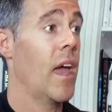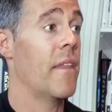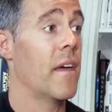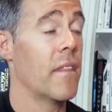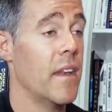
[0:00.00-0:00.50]

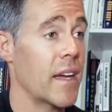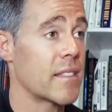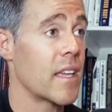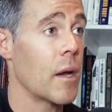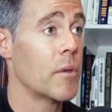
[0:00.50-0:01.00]
And then the
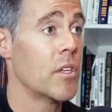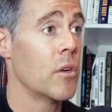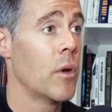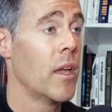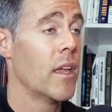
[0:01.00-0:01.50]
next thing I would
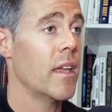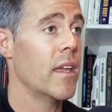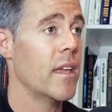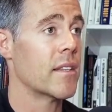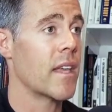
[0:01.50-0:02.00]
do
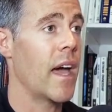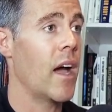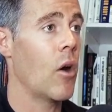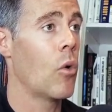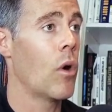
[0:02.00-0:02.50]
is
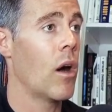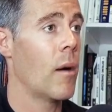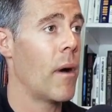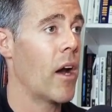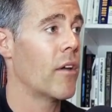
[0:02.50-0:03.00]
how
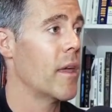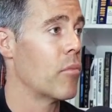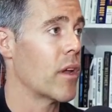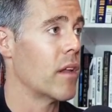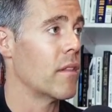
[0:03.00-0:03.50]
um, high are they
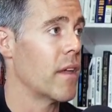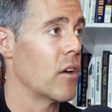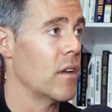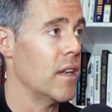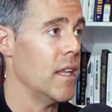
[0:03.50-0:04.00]
bringing
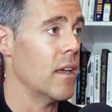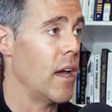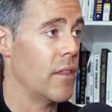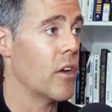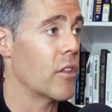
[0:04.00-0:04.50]
their knee,
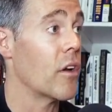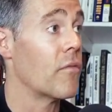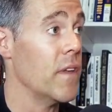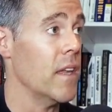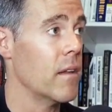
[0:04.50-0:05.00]
uh, their their
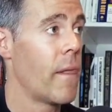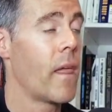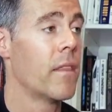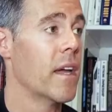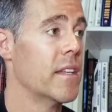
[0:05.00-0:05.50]
feet.
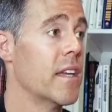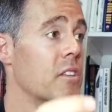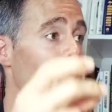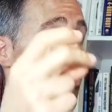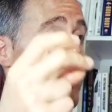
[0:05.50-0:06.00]
The idea
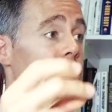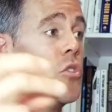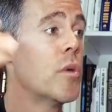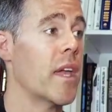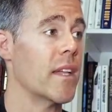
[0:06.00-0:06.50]
is once
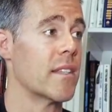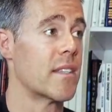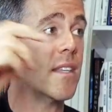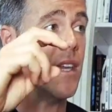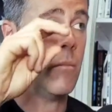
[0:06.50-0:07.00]
you can
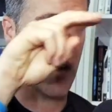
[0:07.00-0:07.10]
see,